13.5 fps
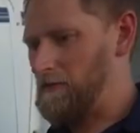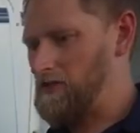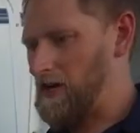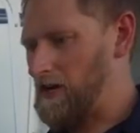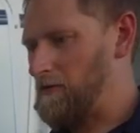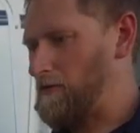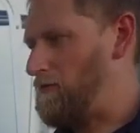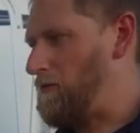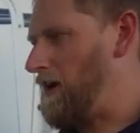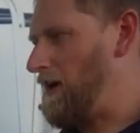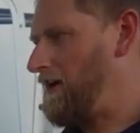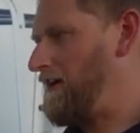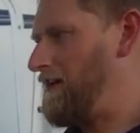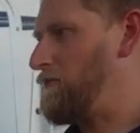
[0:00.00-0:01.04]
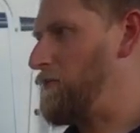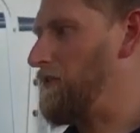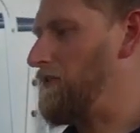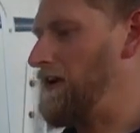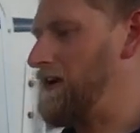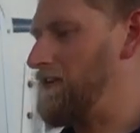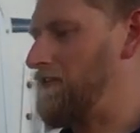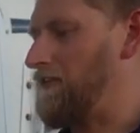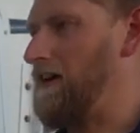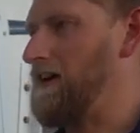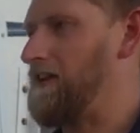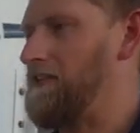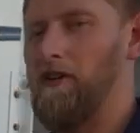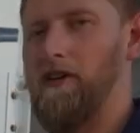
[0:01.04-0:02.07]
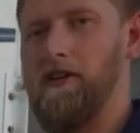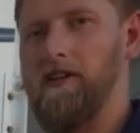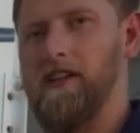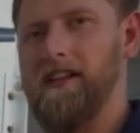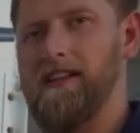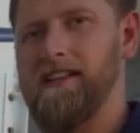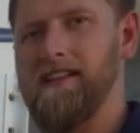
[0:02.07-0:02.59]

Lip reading: up a jug with water and we're ready to rock and roll.